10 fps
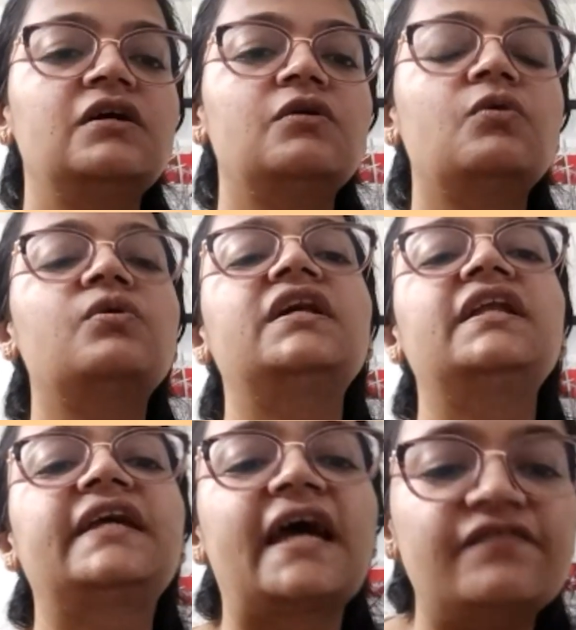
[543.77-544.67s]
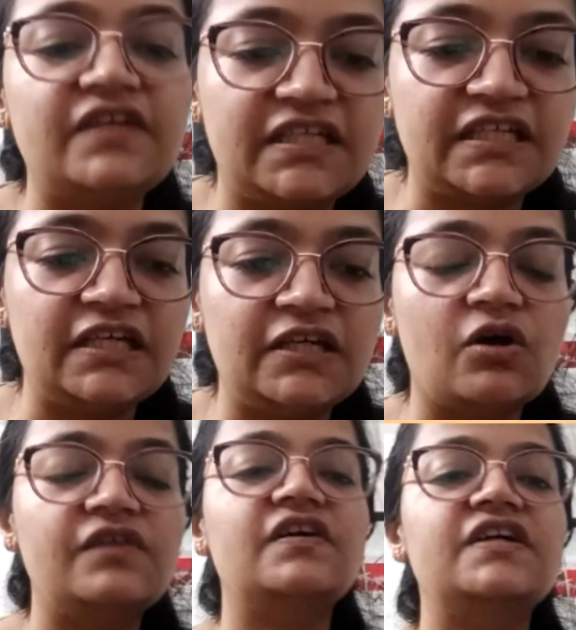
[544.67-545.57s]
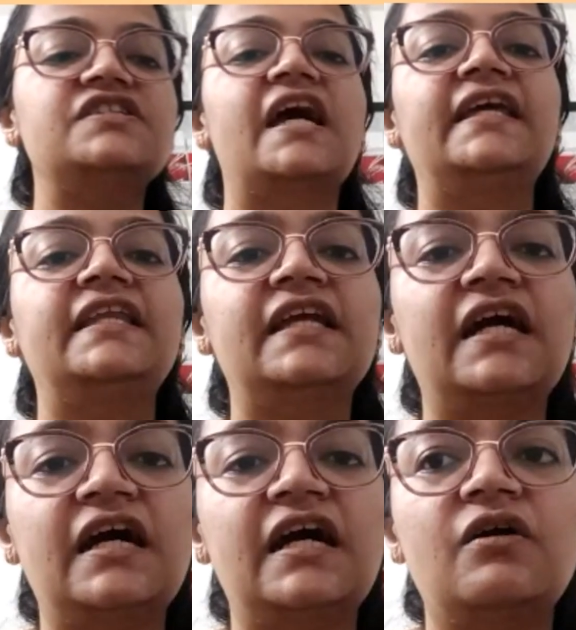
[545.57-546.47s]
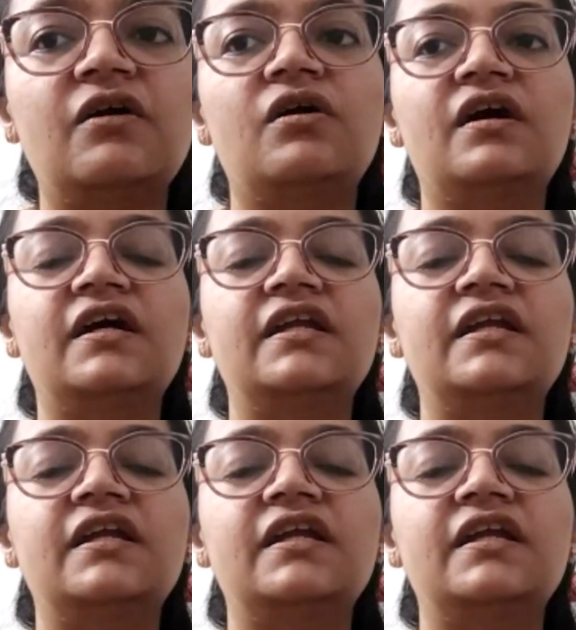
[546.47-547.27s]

oral cavity or vagina or